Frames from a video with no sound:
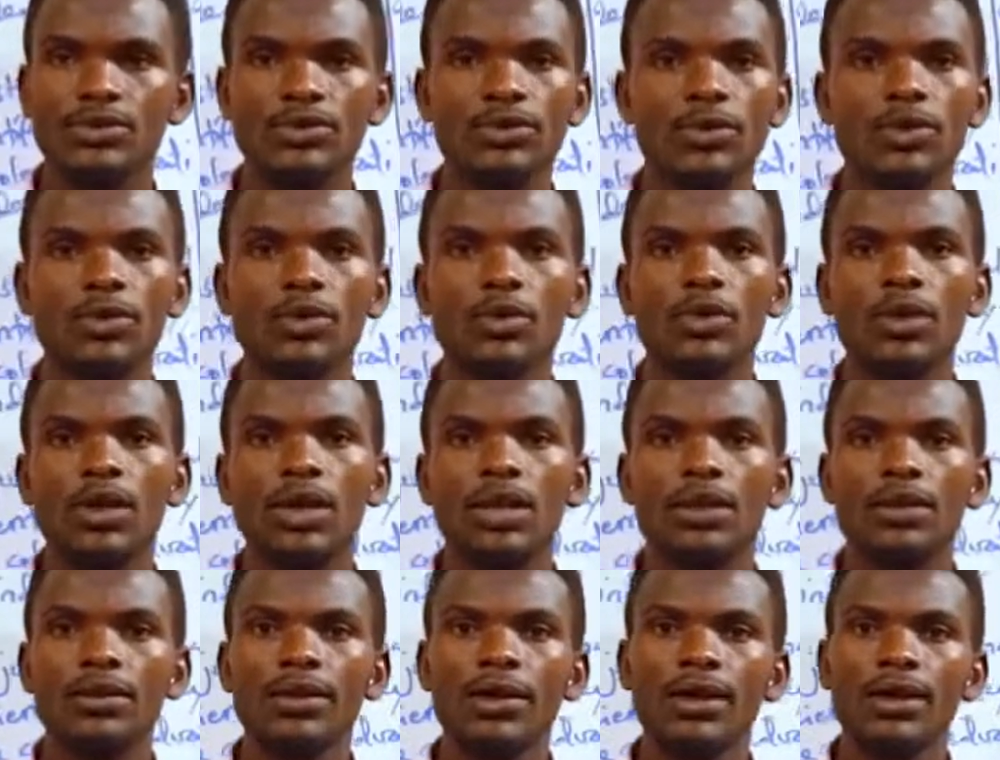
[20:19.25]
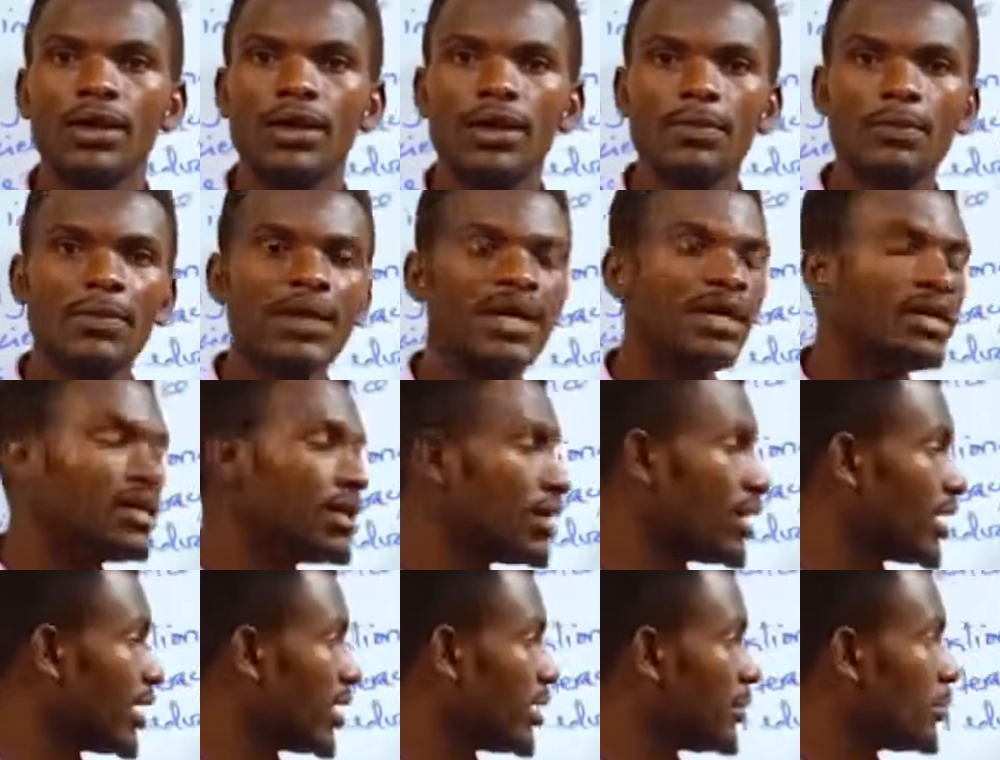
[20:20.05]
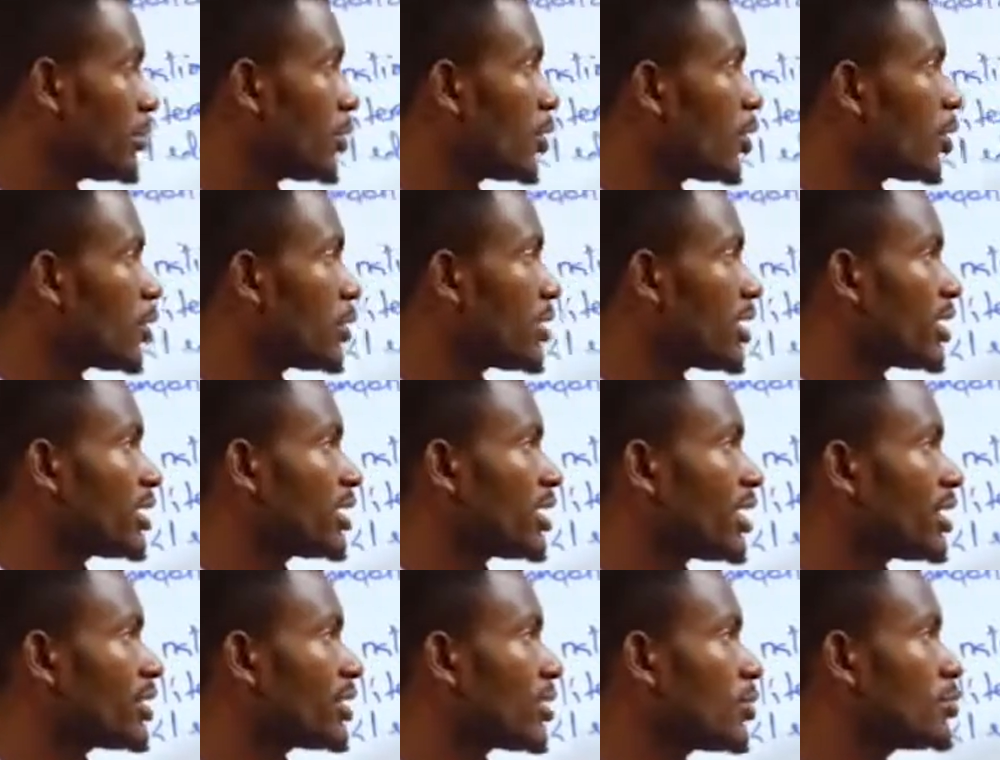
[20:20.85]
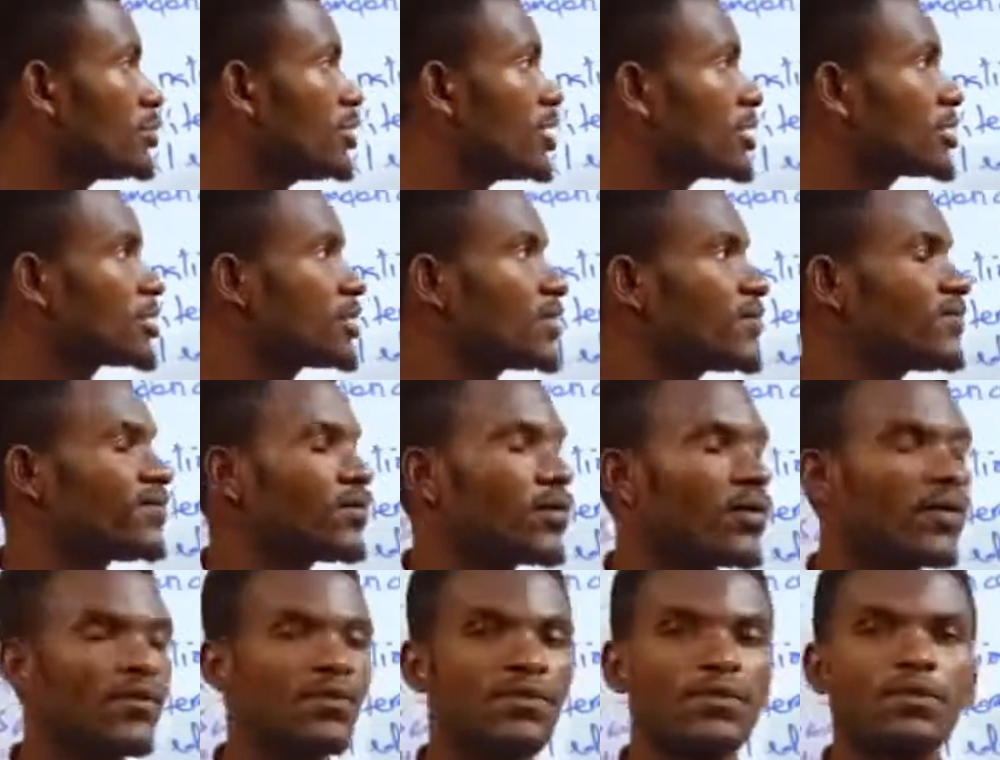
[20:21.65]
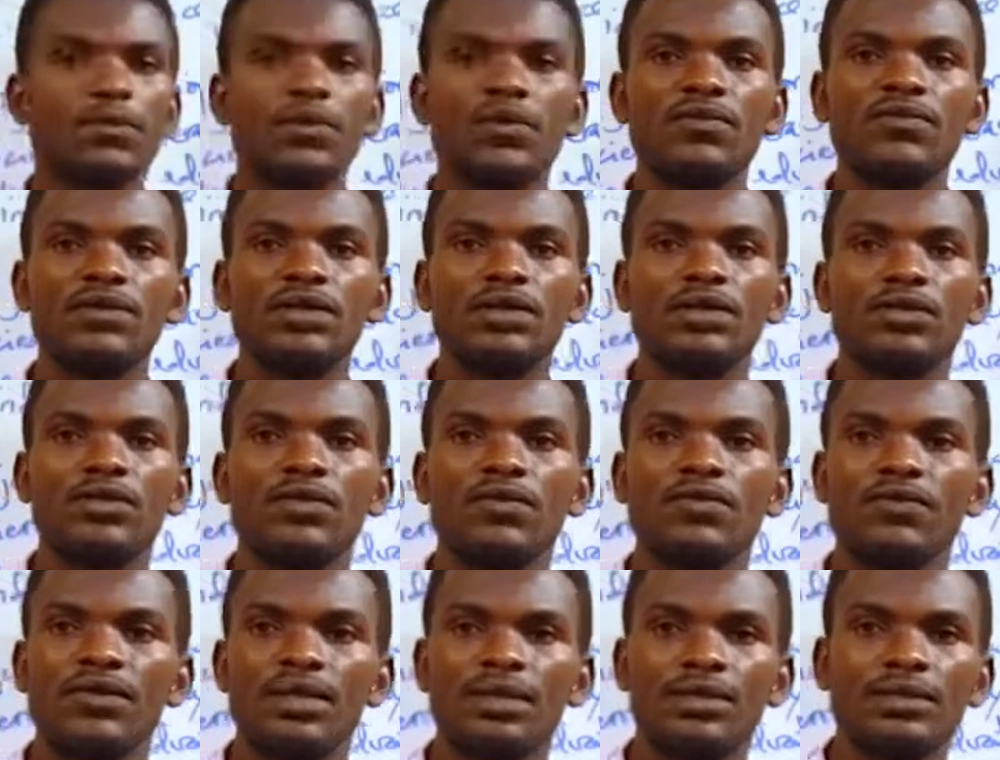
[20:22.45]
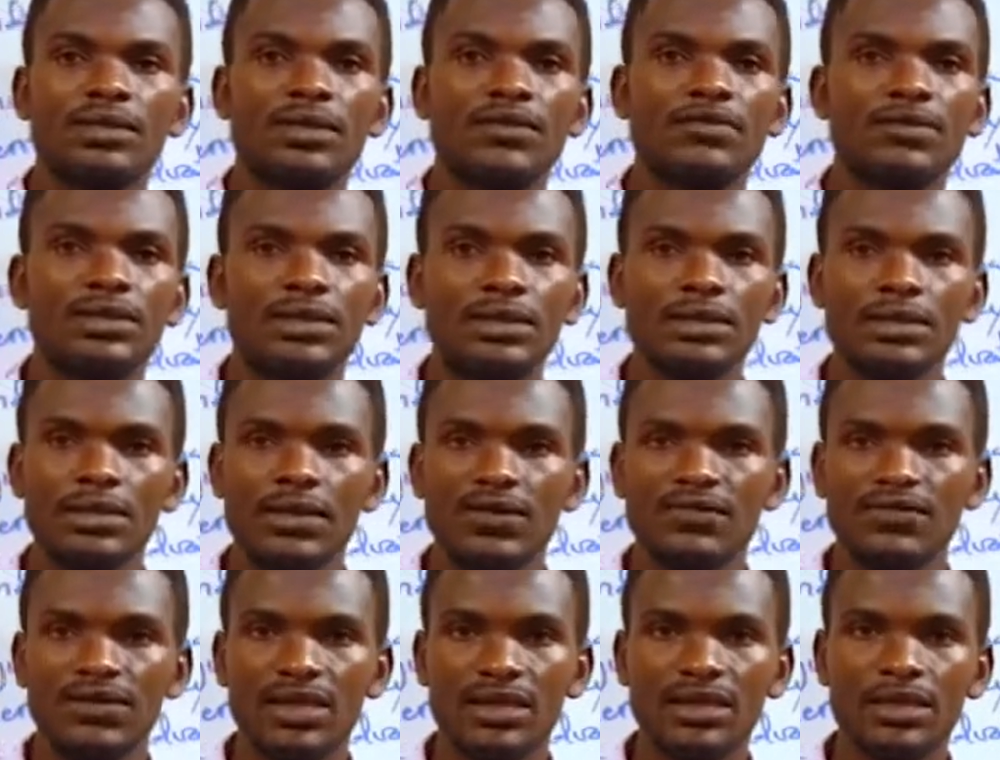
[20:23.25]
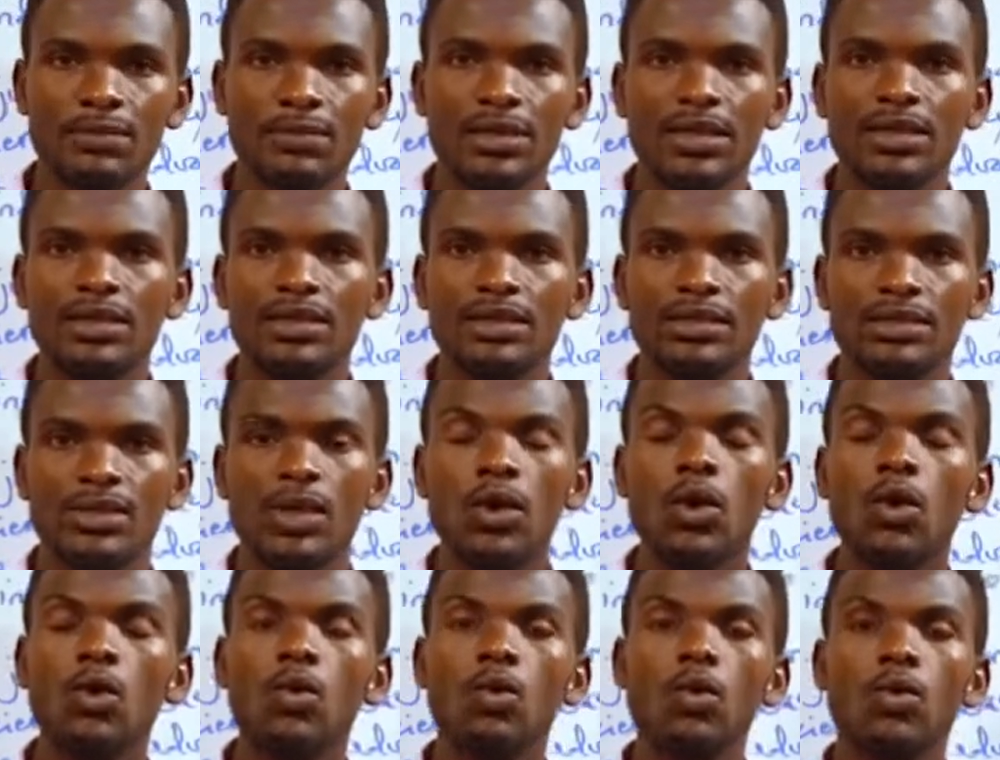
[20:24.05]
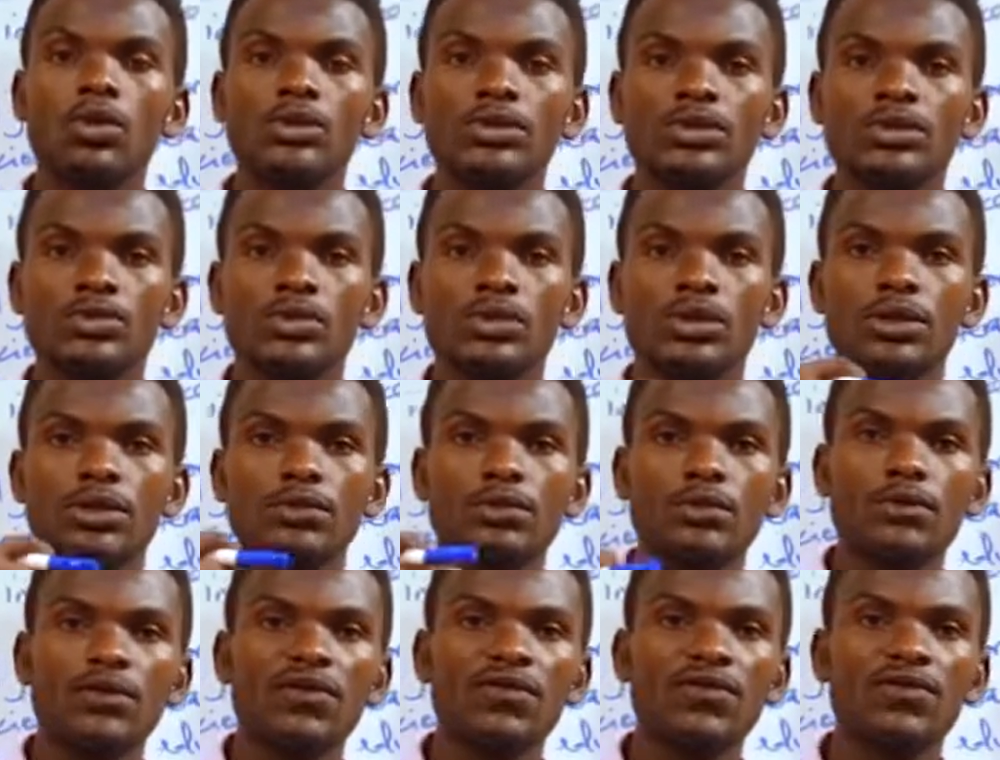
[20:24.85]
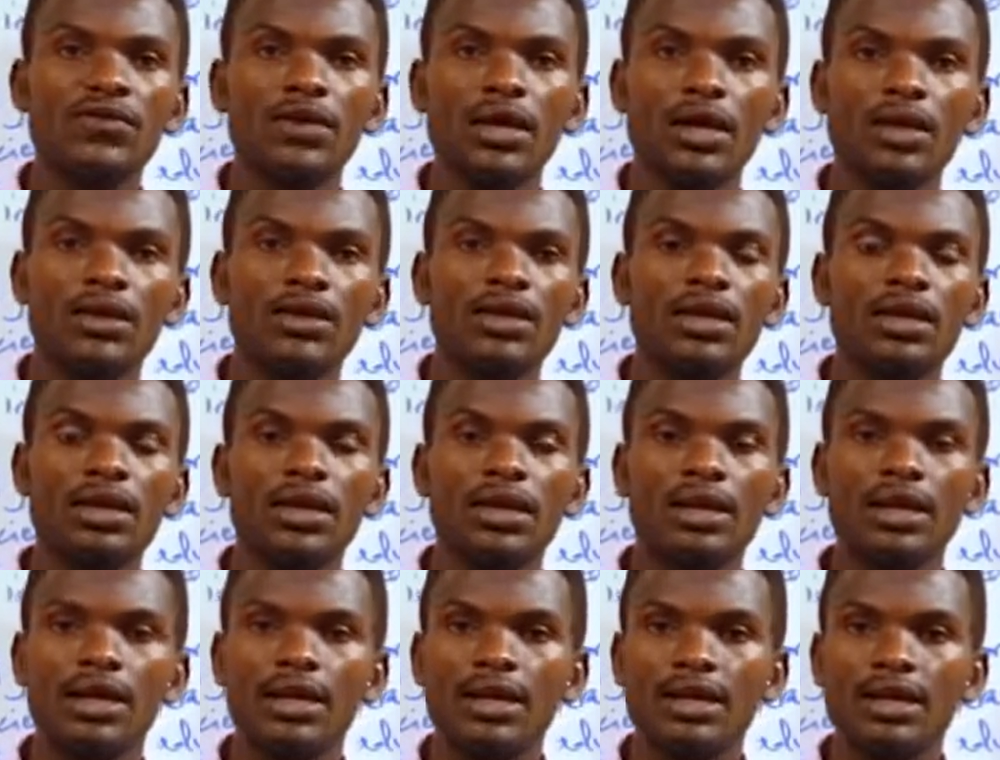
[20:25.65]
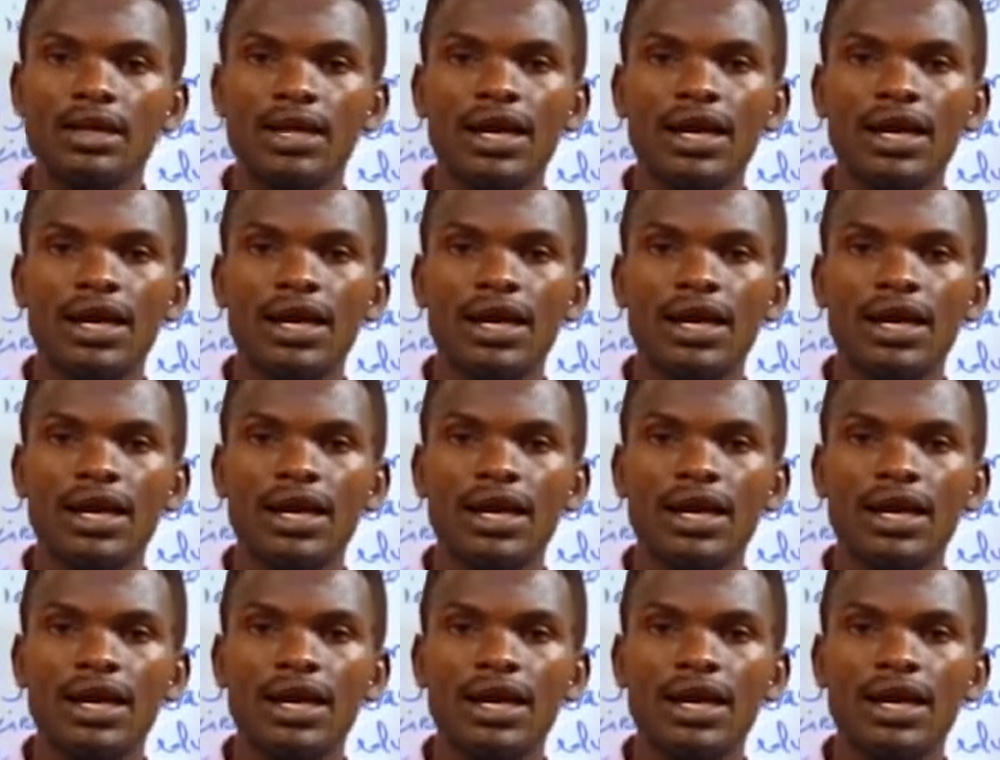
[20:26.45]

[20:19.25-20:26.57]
So the main aim or the another objective of provision of health services after independence was to remove the